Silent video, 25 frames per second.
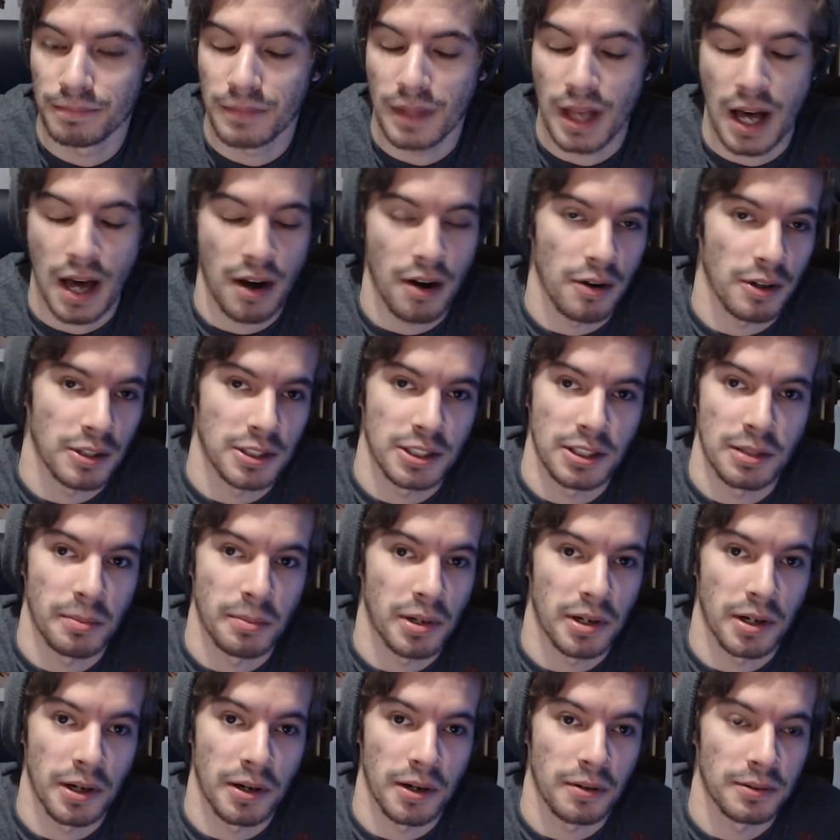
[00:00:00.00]
I don't know, it's
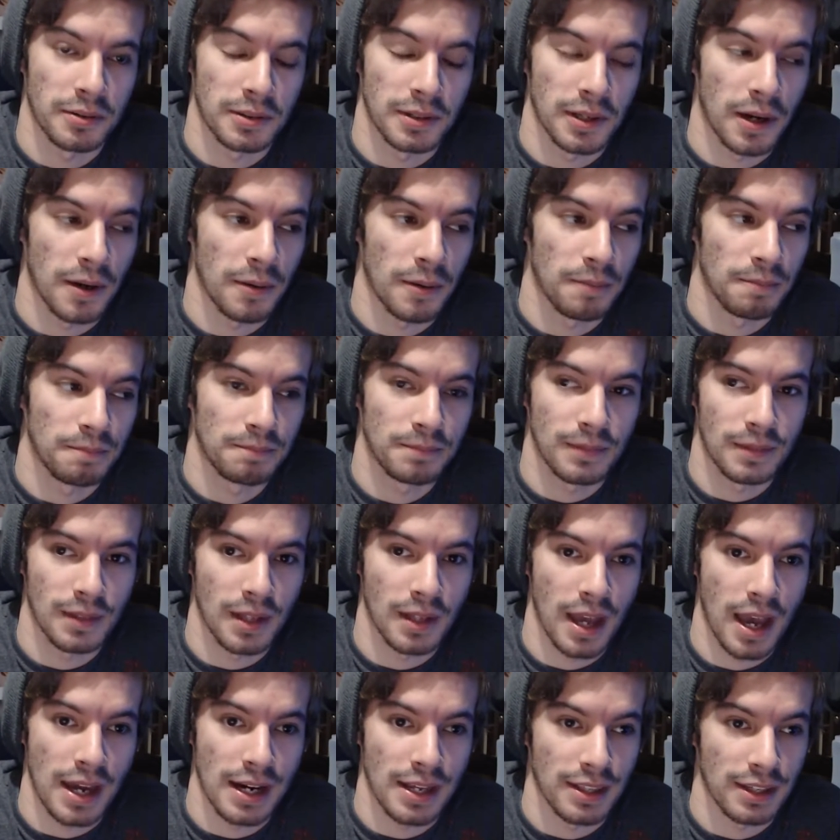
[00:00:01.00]
Norberto, so
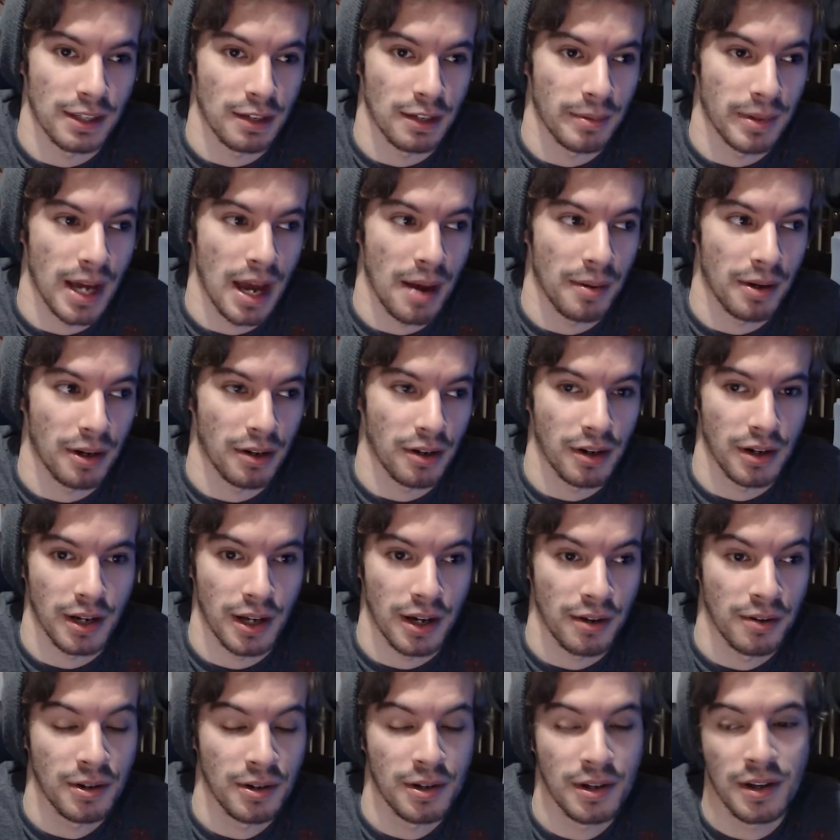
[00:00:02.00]
anything could be happening right
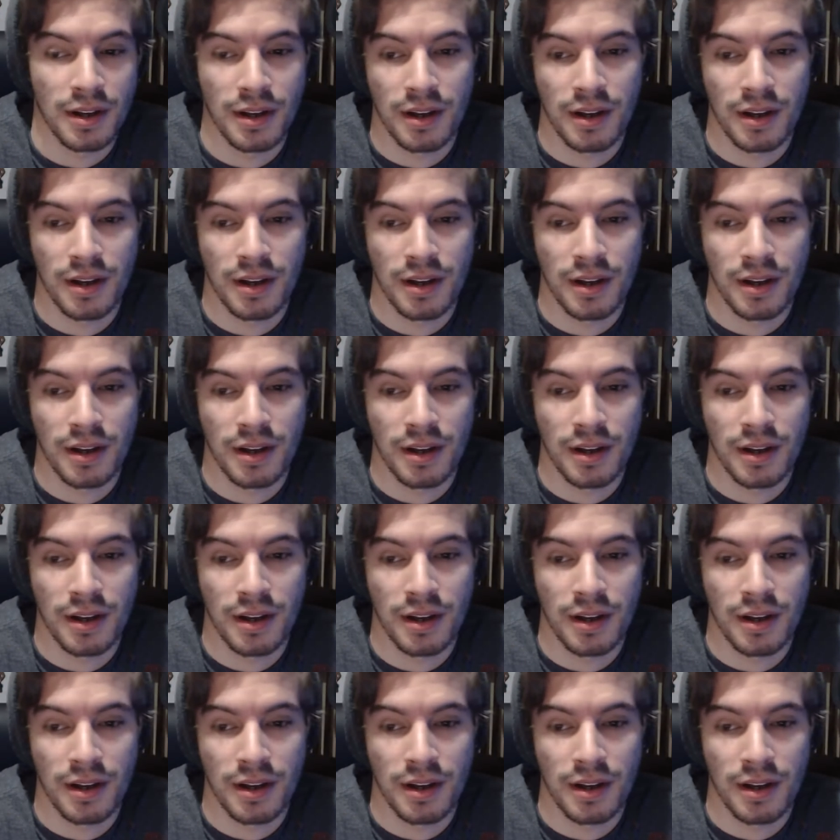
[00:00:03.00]
now.